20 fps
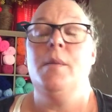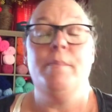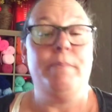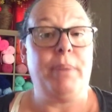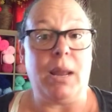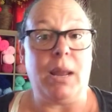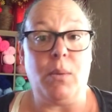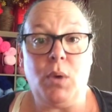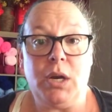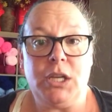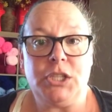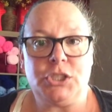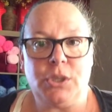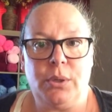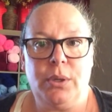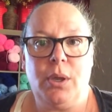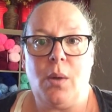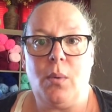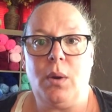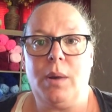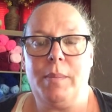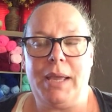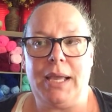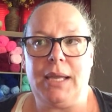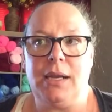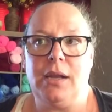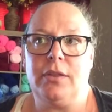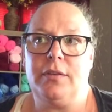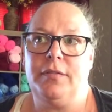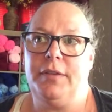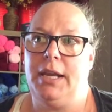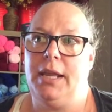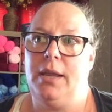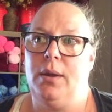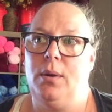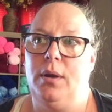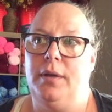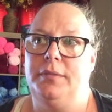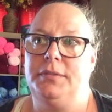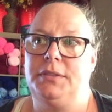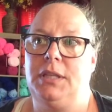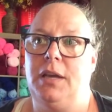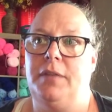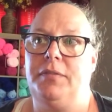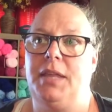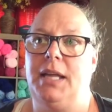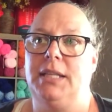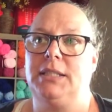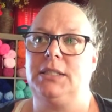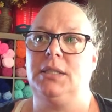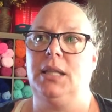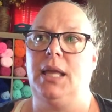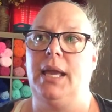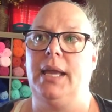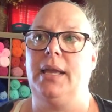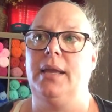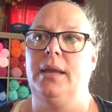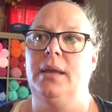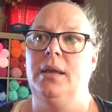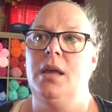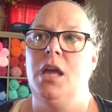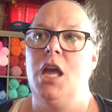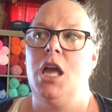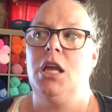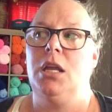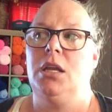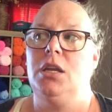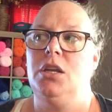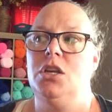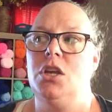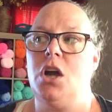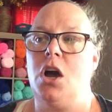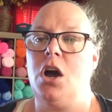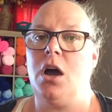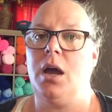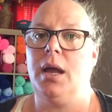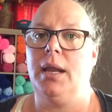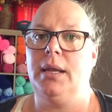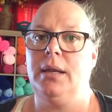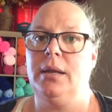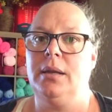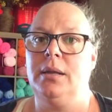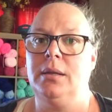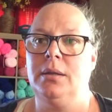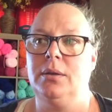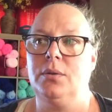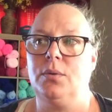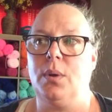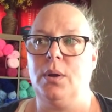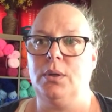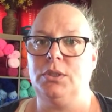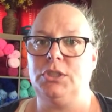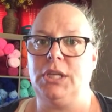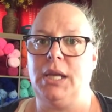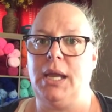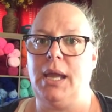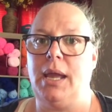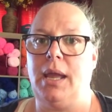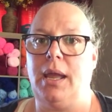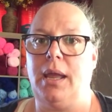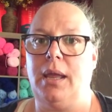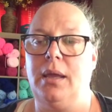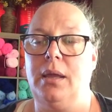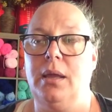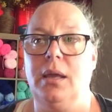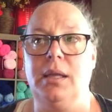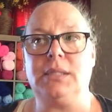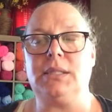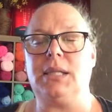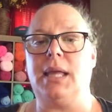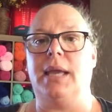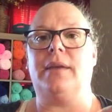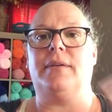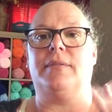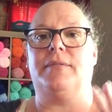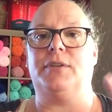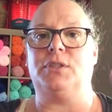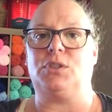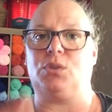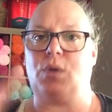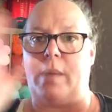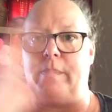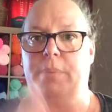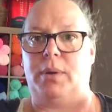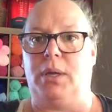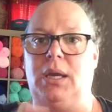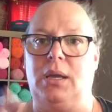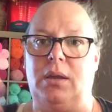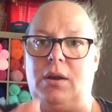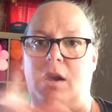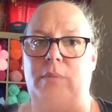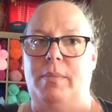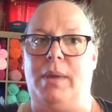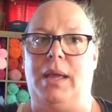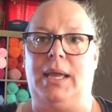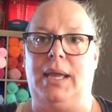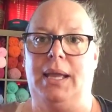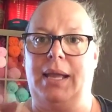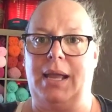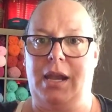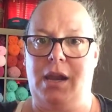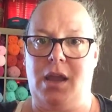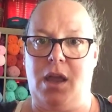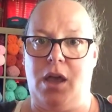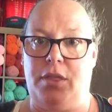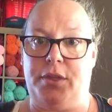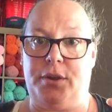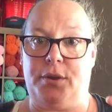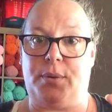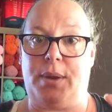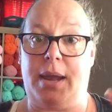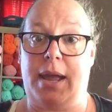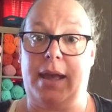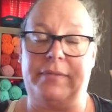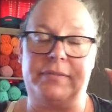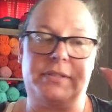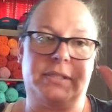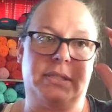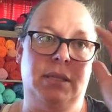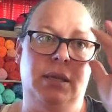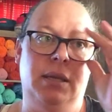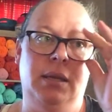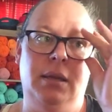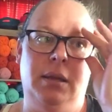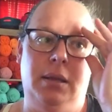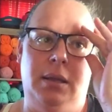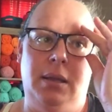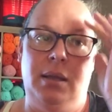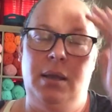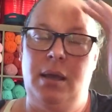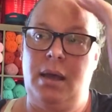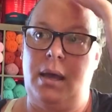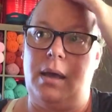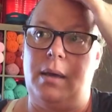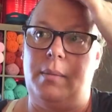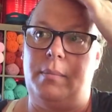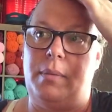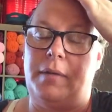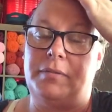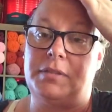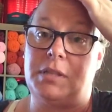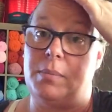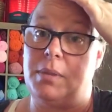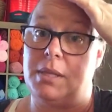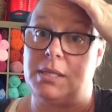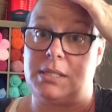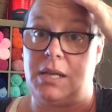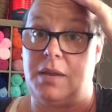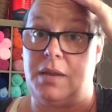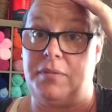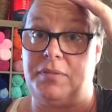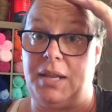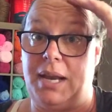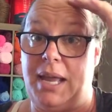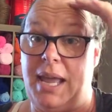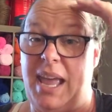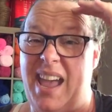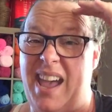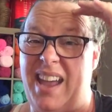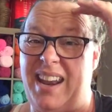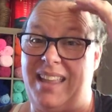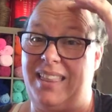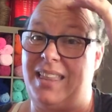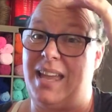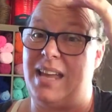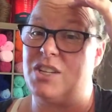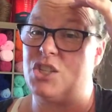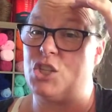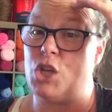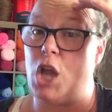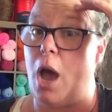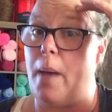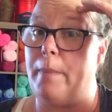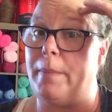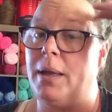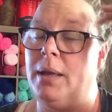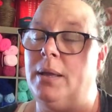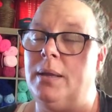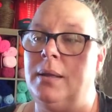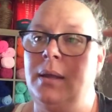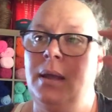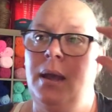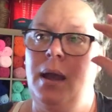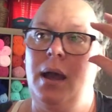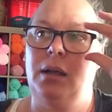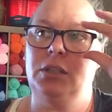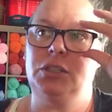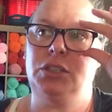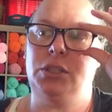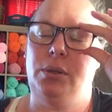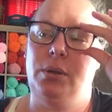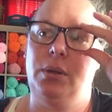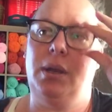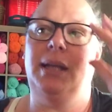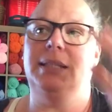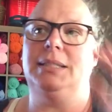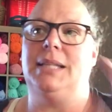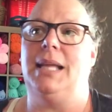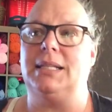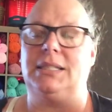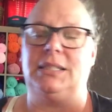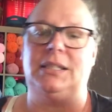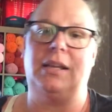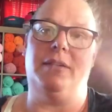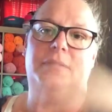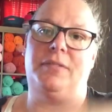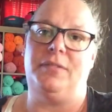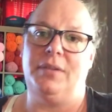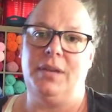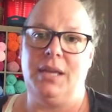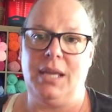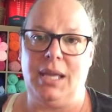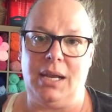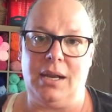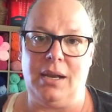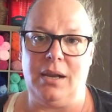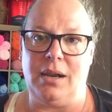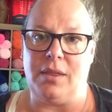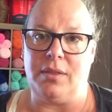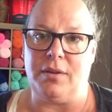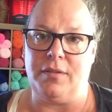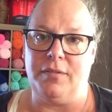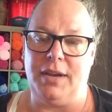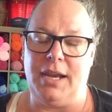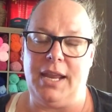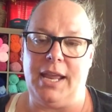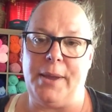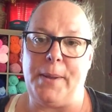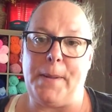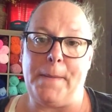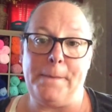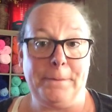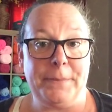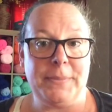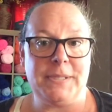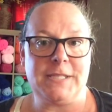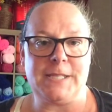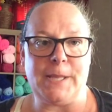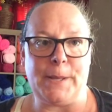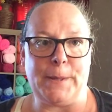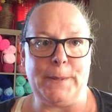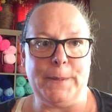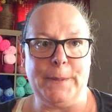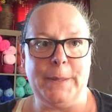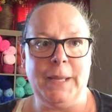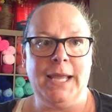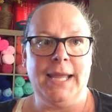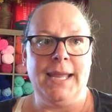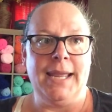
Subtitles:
but I want to show you. I want to make another video of stuff that's like non-crochet. It's like for scrapbooking, card making, and other crafts. Of some of the stuff that I had at that shop. I'll show you guys that stuff in another video. So